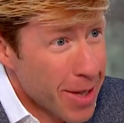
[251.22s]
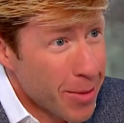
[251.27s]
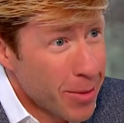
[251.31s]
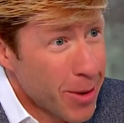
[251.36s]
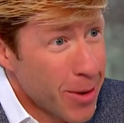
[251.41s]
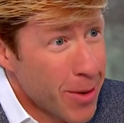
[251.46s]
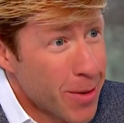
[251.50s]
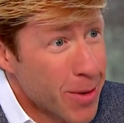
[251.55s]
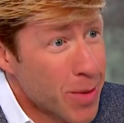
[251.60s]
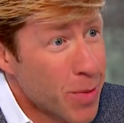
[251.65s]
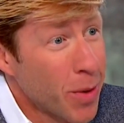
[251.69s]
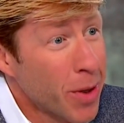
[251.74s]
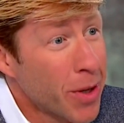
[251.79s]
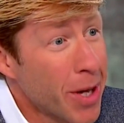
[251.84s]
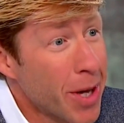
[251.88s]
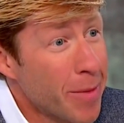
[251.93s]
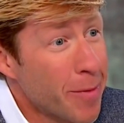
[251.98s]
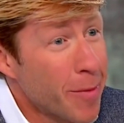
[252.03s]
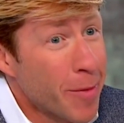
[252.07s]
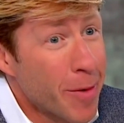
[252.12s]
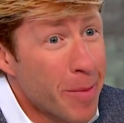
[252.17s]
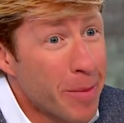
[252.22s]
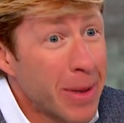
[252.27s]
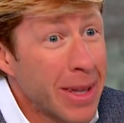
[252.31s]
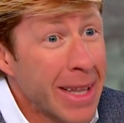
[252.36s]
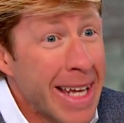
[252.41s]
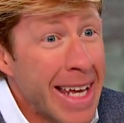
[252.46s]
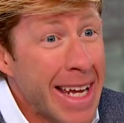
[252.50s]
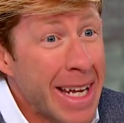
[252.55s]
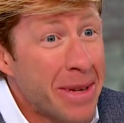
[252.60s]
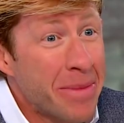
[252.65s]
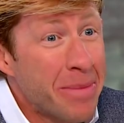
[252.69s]
you lose will come from
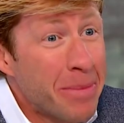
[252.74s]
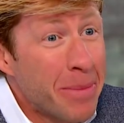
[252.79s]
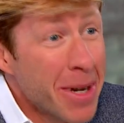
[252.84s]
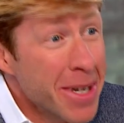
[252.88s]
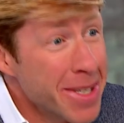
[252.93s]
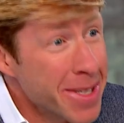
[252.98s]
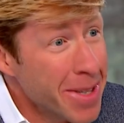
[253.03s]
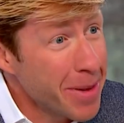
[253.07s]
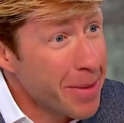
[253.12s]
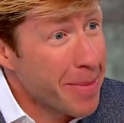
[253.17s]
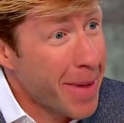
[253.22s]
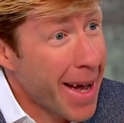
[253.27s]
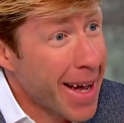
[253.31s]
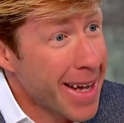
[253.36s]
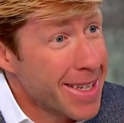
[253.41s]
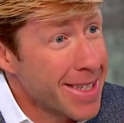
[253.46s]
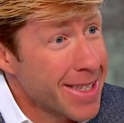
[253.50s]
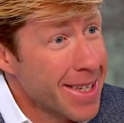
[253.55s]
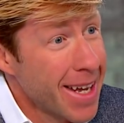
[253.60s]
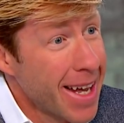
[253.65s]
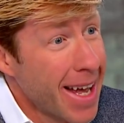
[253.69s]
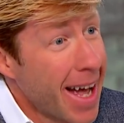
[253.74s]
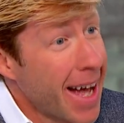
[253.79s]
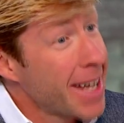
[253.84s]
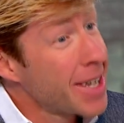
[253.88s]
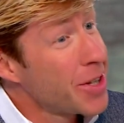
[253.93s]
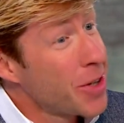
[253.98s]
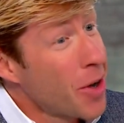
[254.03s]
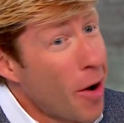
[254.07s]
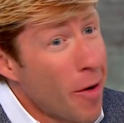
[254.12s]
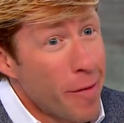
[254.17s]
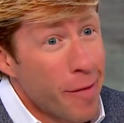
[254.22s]
lean muscle mass
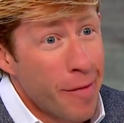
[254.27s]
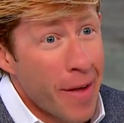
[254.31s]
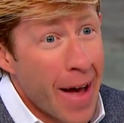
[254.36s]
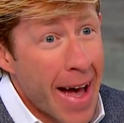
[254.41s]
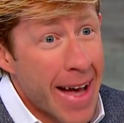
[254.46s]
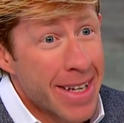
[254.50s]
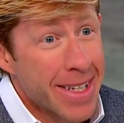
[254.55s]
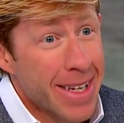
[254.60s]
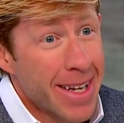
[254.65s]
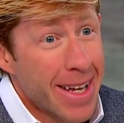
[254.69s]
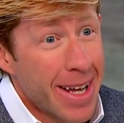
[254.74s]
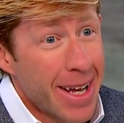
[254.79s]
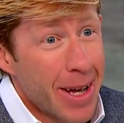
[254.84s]
and not fat,